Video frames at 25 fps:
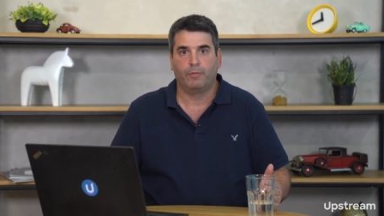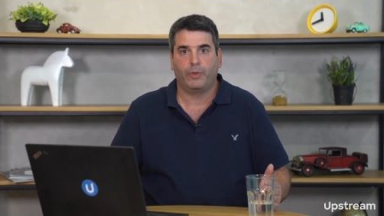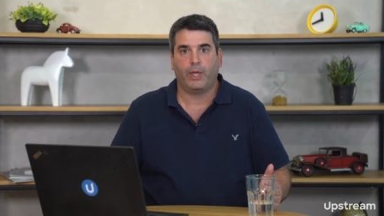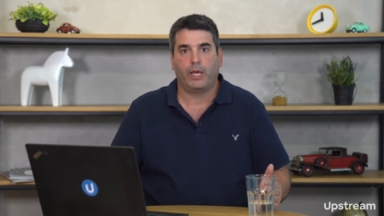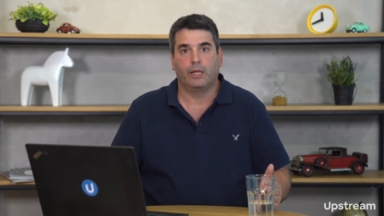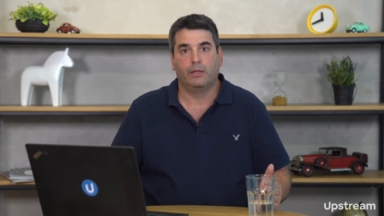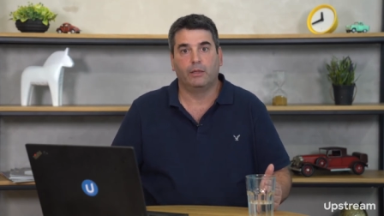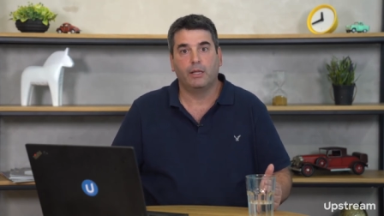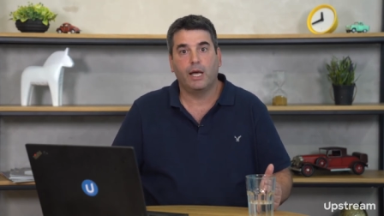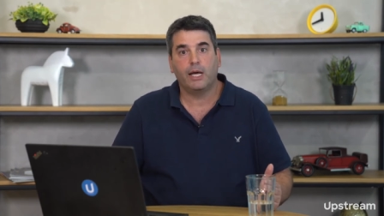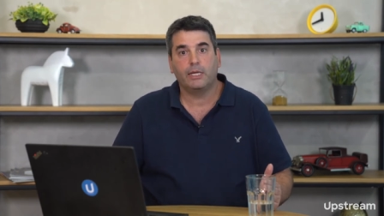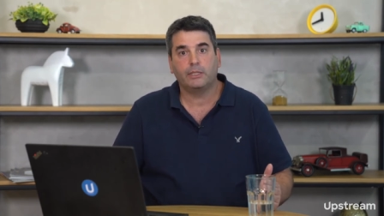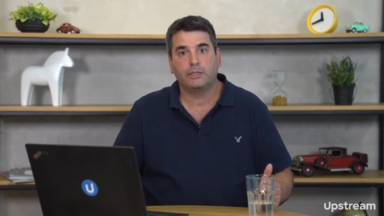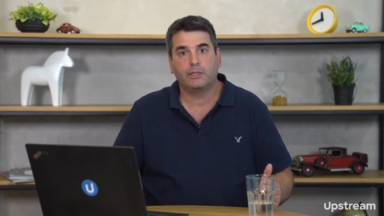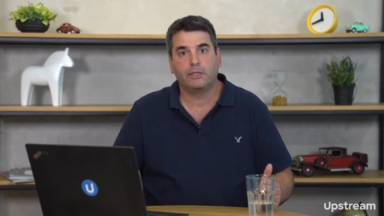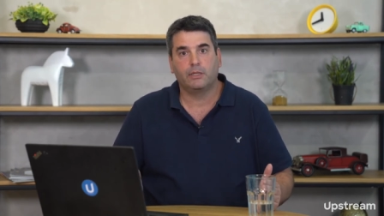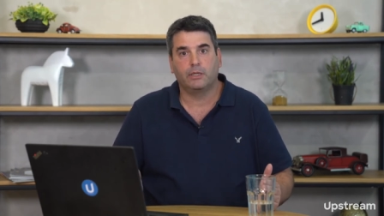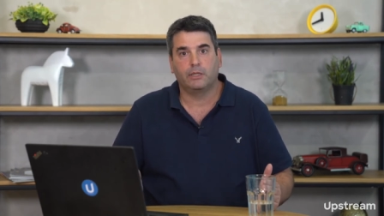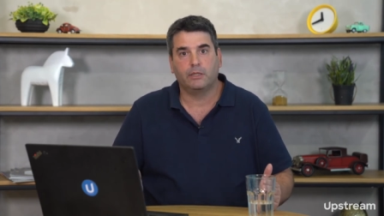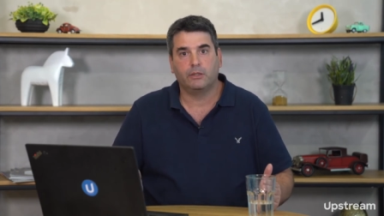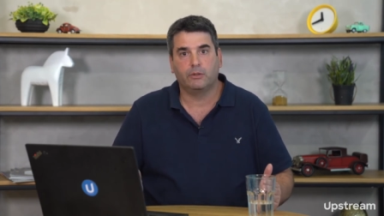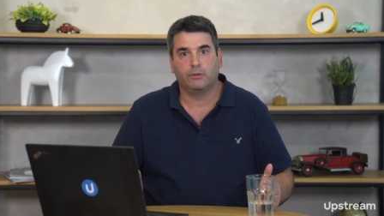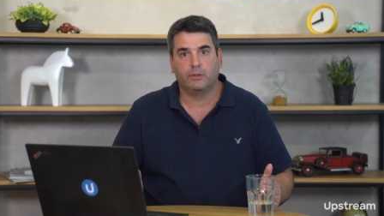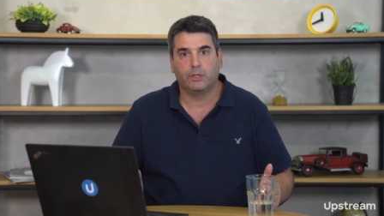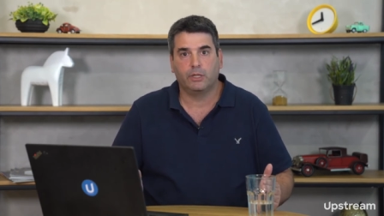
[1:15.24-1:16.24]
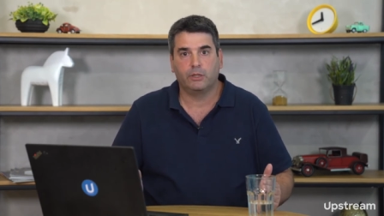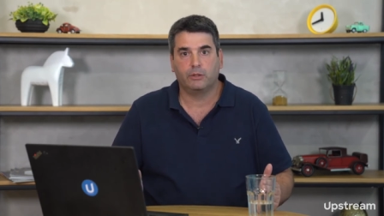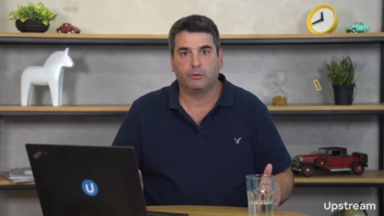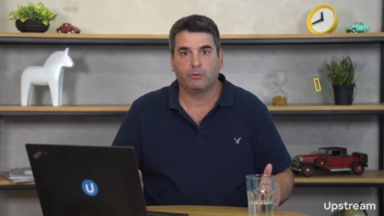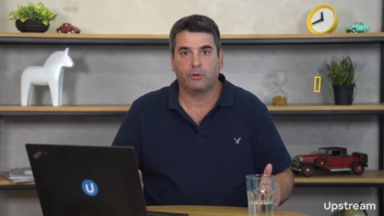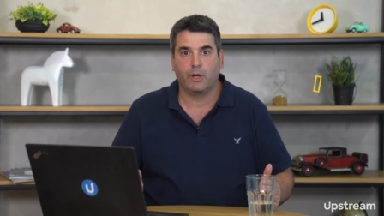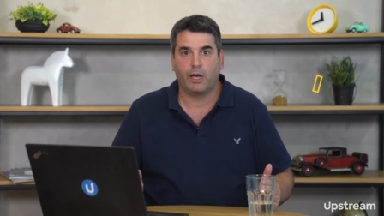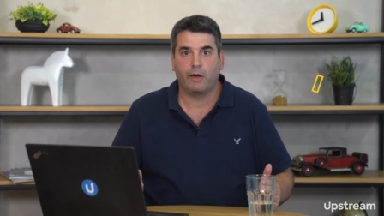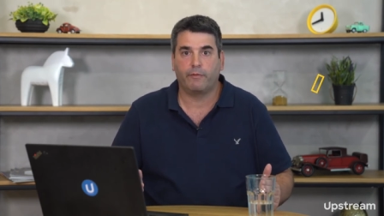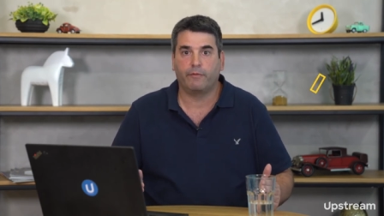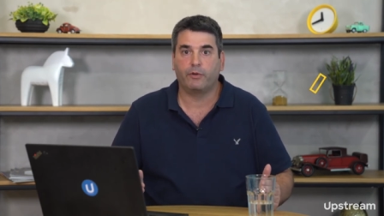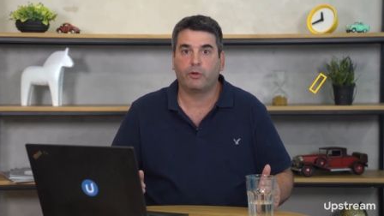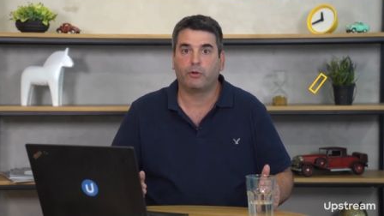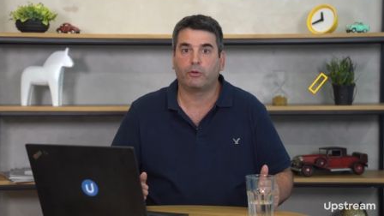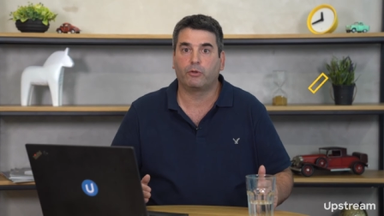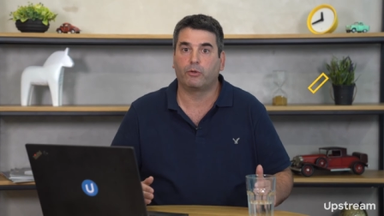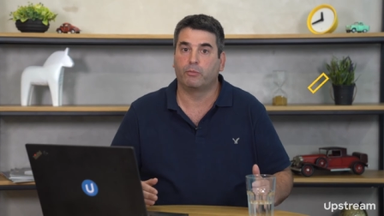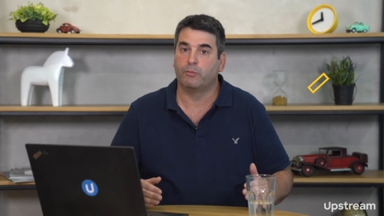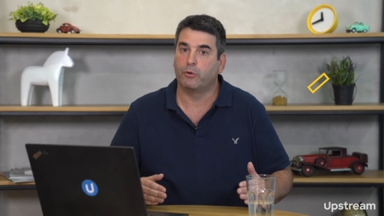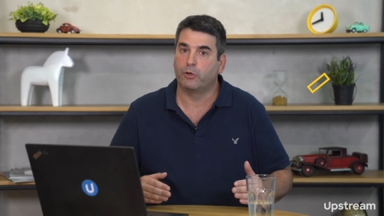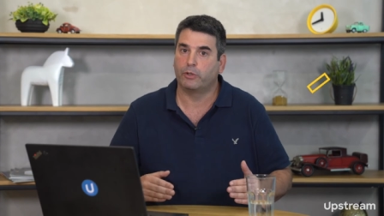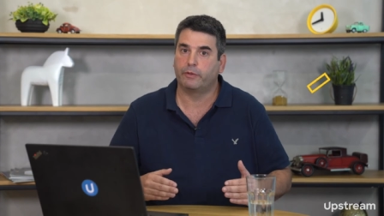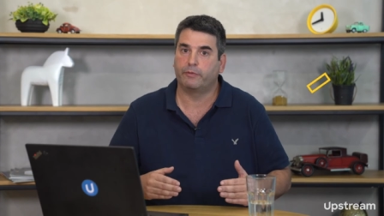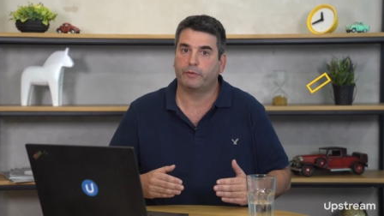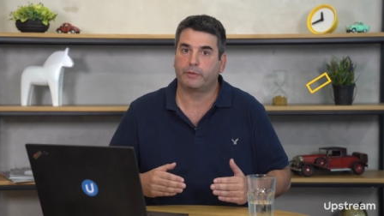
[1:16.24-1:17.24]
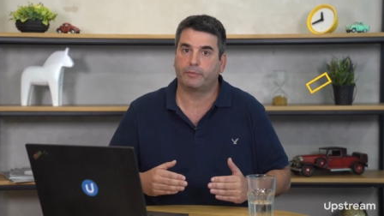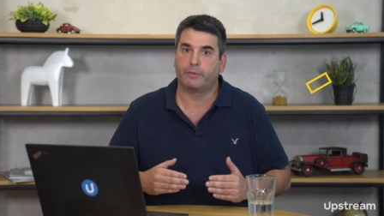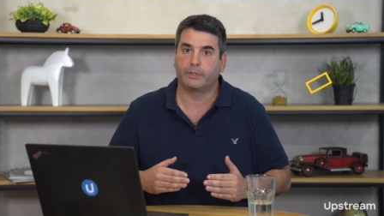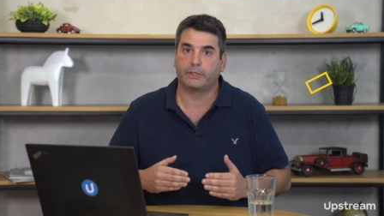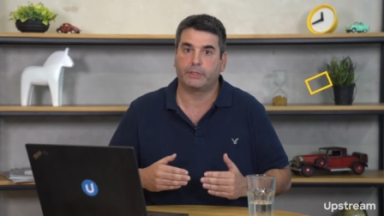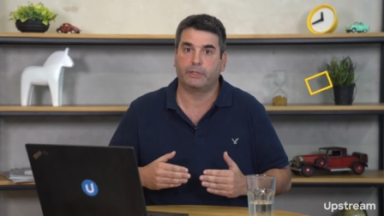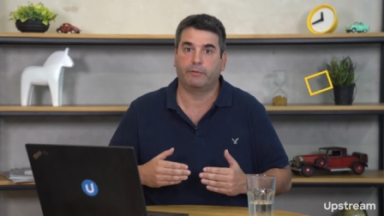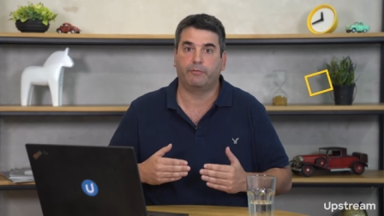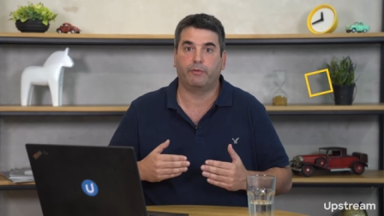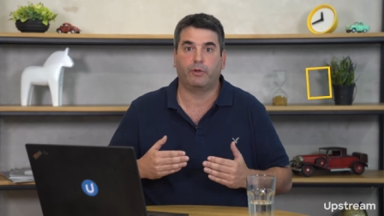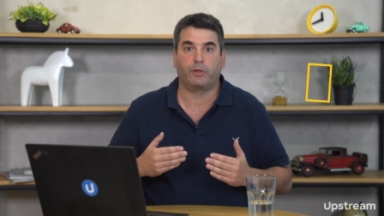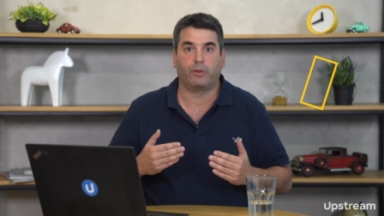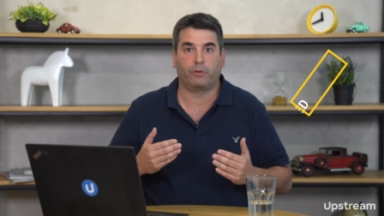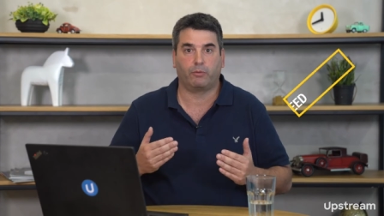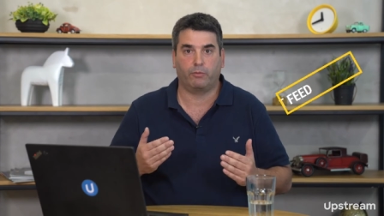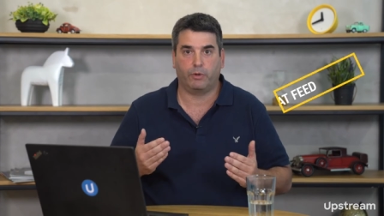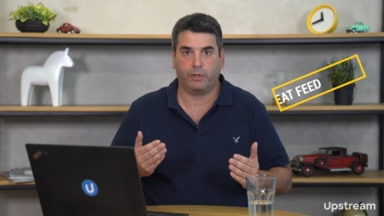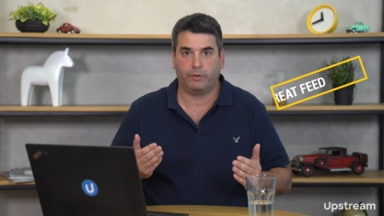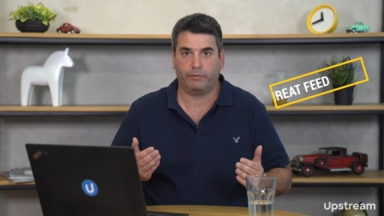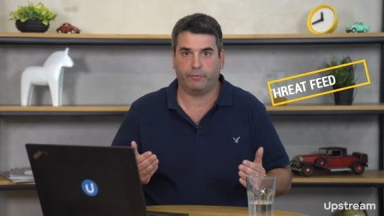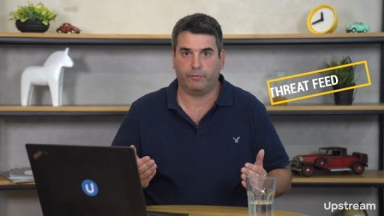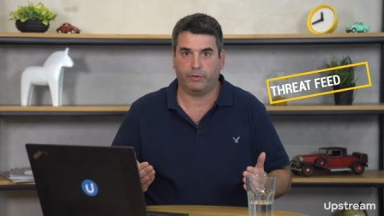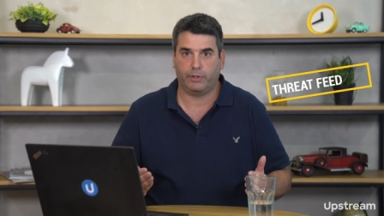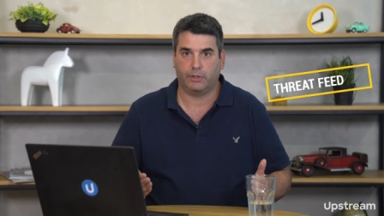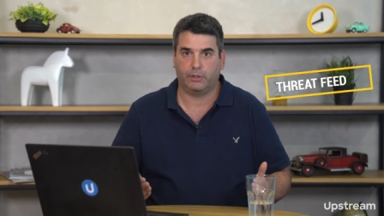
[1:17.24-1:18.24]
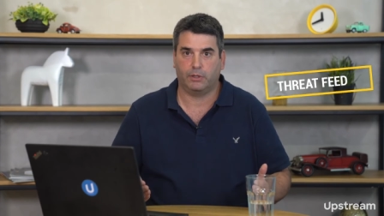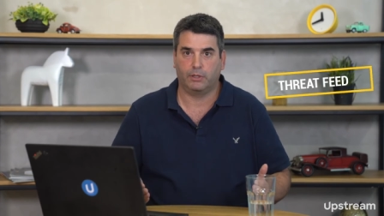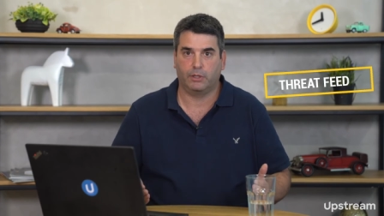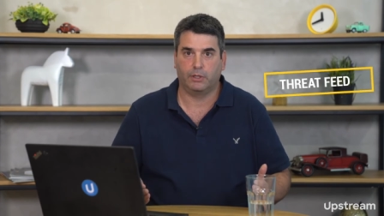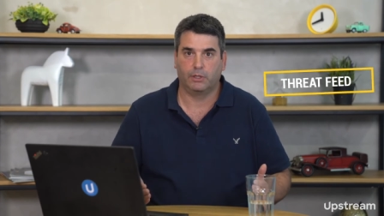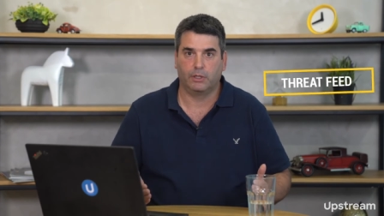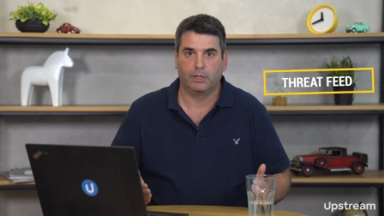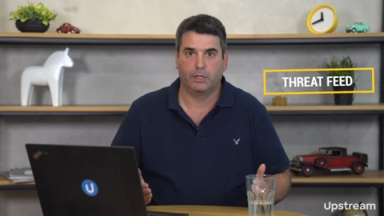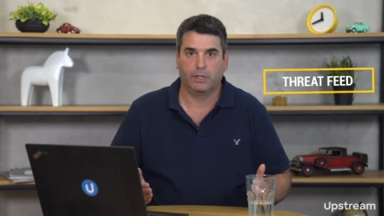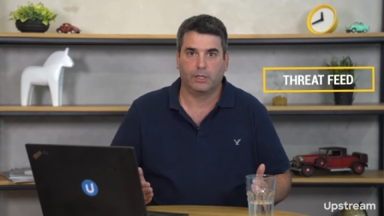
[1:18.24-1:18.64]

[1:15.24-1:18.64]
And lastly, you need to have an automotive-specific threat feed.